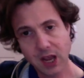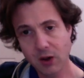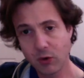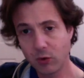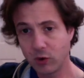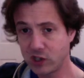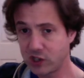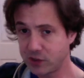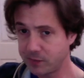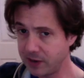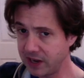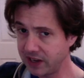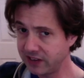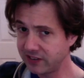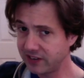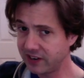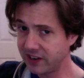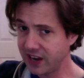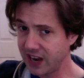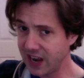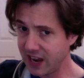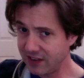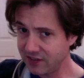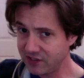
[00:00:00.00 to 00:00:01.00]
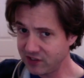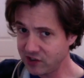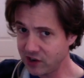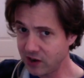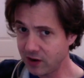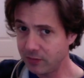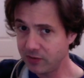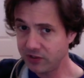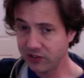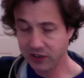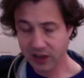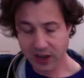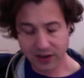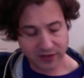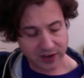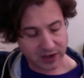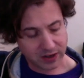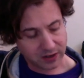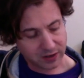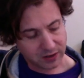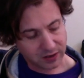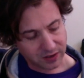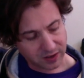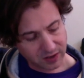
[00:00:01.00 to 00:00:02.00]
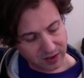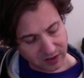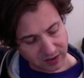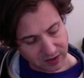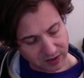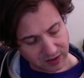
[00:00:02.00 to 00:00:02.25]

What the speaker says: which makes it an F sharp 7. I